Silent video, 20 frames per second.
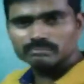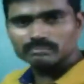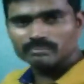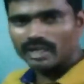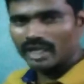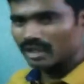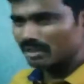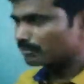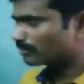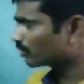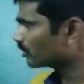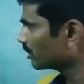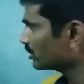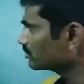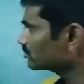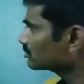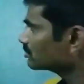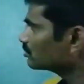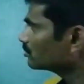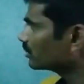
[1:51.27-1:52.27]

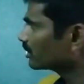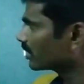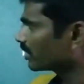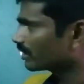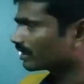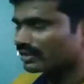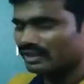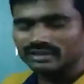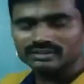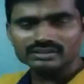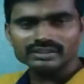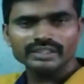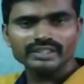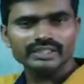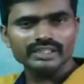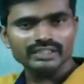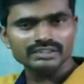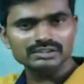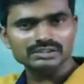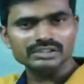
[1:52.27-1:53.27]
blackboard we can
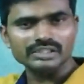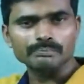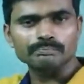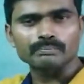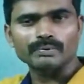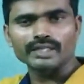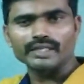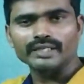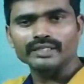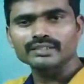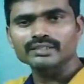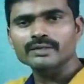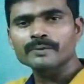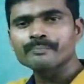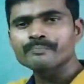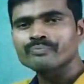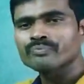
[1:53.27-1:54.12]
consider as a plane,